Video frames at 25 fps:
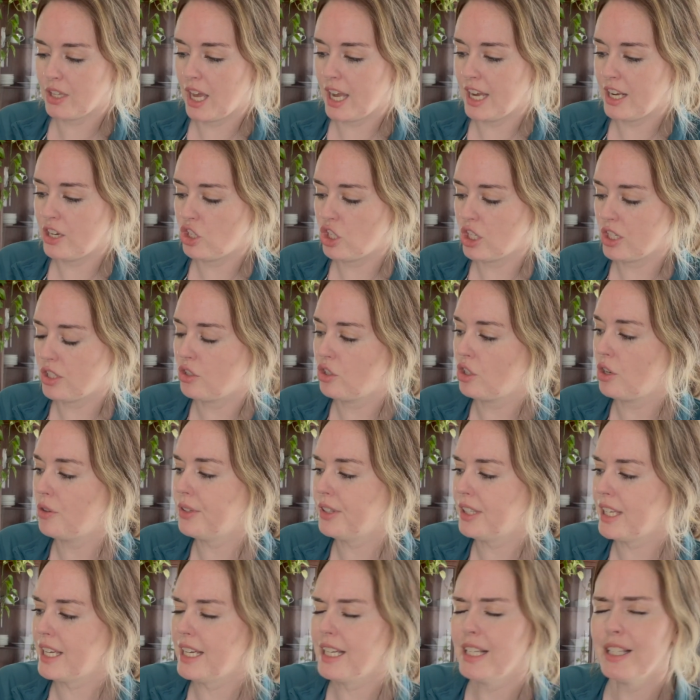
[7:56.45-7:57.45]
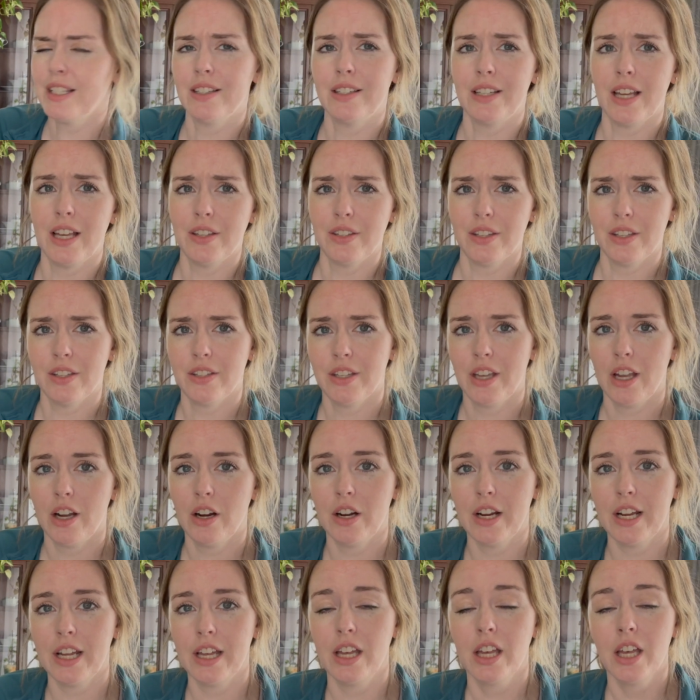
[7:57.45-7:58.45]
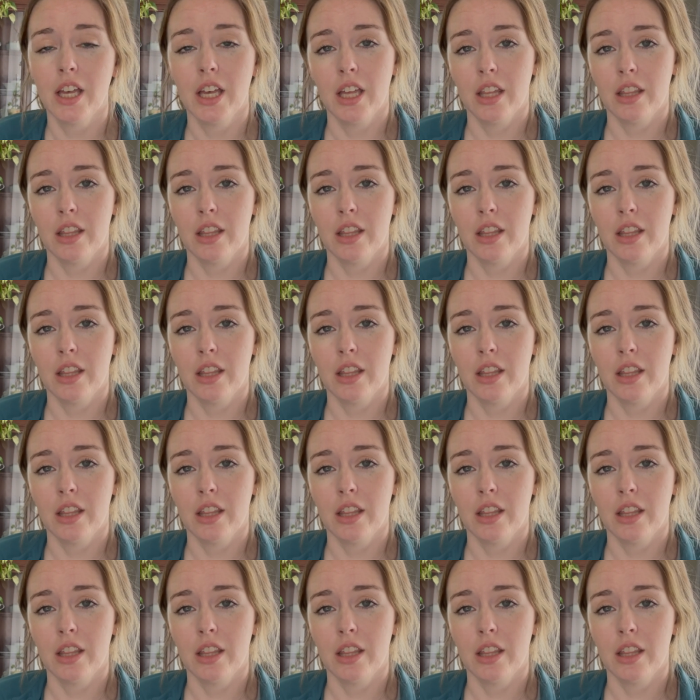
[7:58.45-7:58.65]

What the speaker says: I just don't think it's necessary.